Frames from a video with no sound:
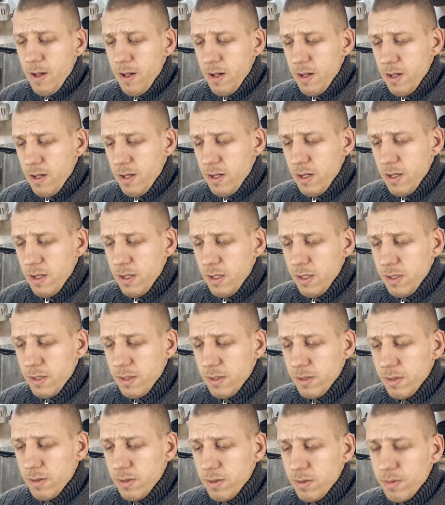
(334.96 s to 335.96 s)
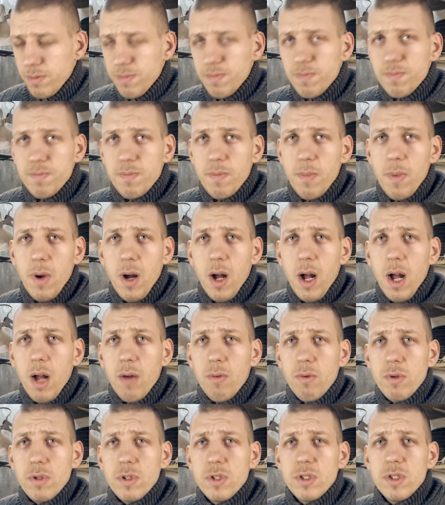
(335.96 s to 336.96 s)
And
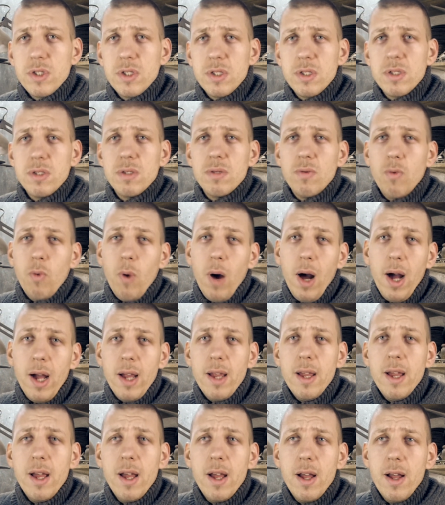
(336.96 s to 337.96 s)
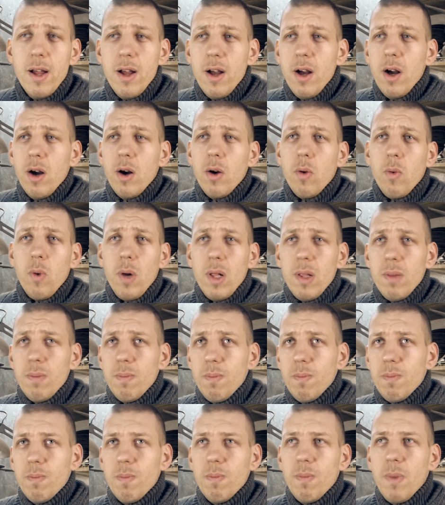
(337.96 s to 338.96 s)
I was, why?
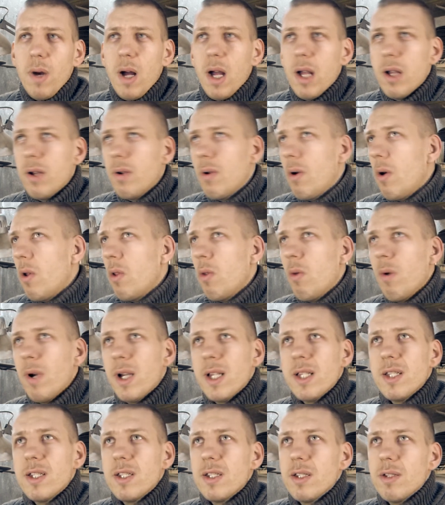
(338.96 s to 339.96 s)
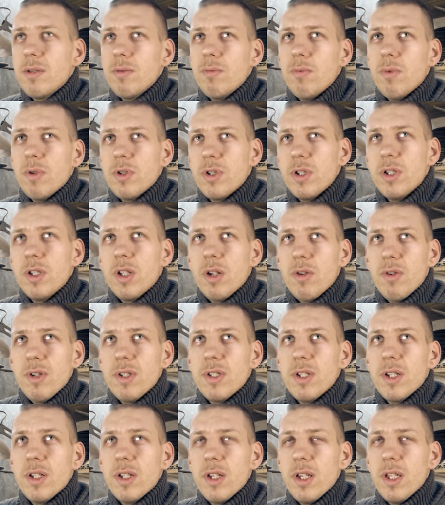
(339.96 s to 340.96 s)
Well, I always was
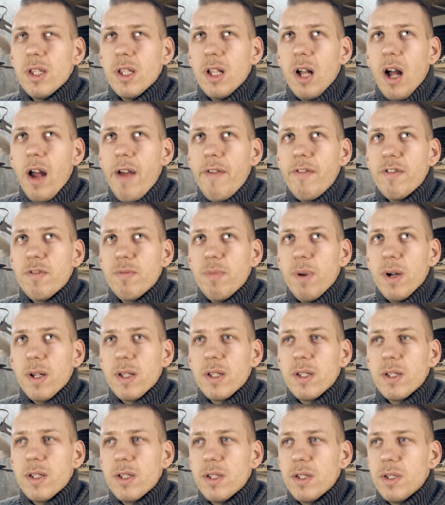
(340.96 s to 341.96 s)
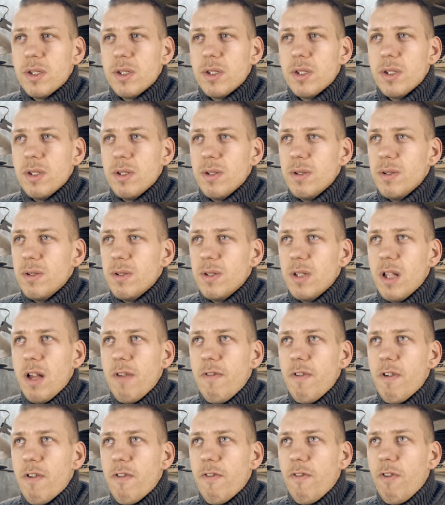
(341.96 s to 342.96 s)
interested in knives, but
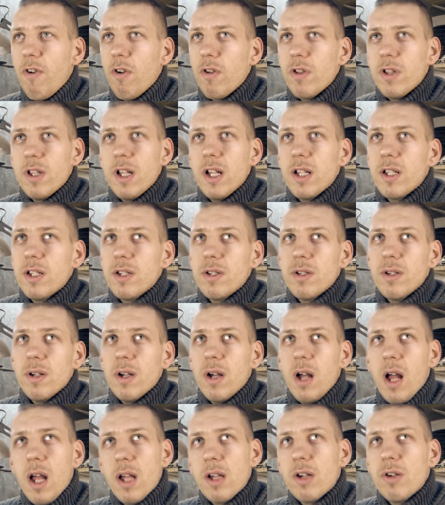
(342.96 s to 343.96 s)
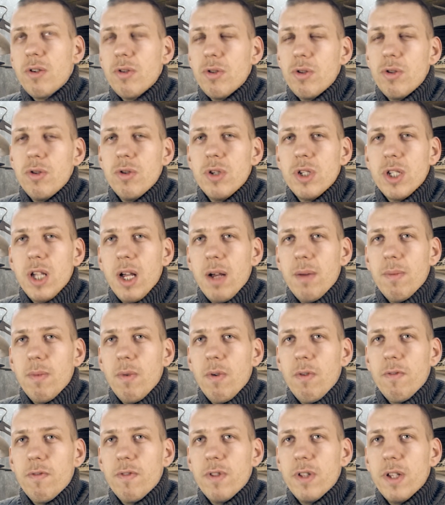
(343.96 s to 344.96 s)
never thought that I could do
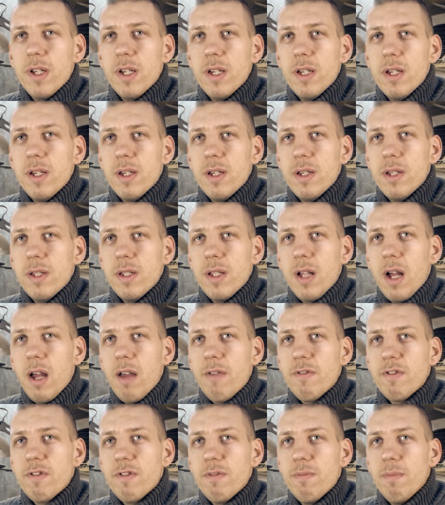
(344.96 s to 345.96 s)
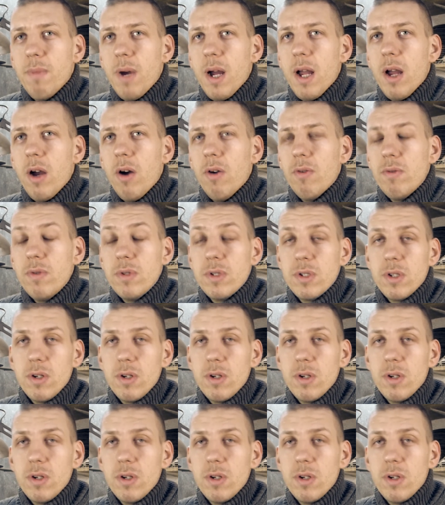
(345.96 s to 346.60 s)
some of the knives my own.